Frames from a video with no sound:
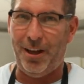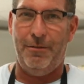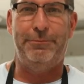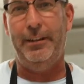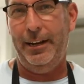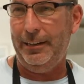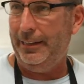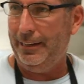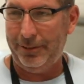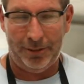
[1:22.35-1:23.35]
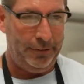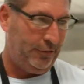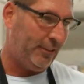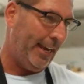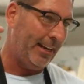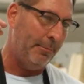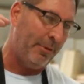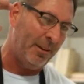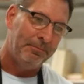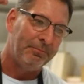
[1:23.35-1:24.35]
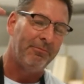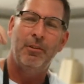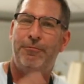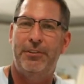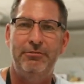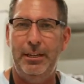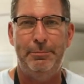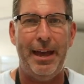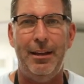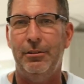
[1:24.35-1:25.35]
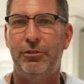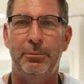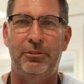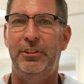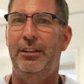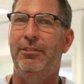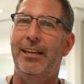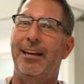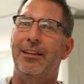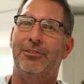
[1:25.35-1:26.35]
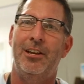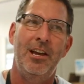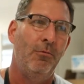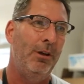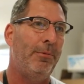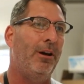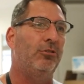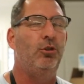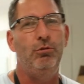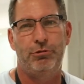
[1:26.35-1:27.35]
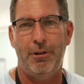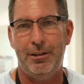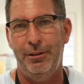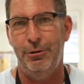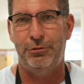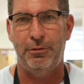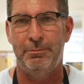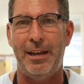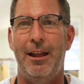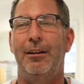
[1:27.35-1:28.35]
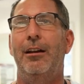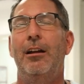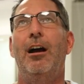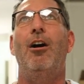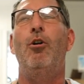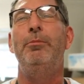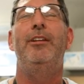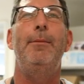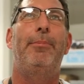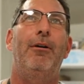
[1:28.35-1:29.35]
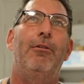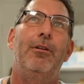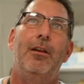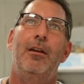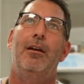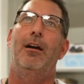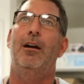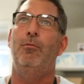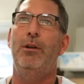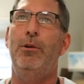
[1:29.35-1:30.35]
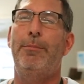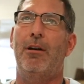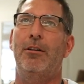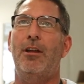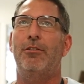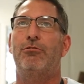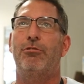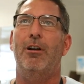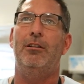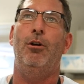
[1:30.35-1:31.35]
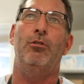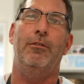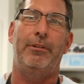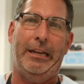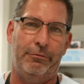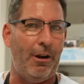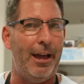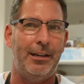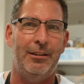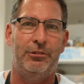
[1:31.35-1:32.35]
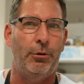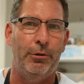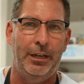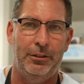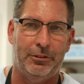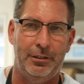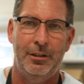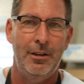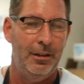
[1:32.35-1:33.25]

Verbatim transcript: stuff lately. It's insane. I bought 50 pallets from CVS. We bought two truckloads from Dollar uh, Home Depot. Uh, we, we, bought another truckload of like ride-on toys and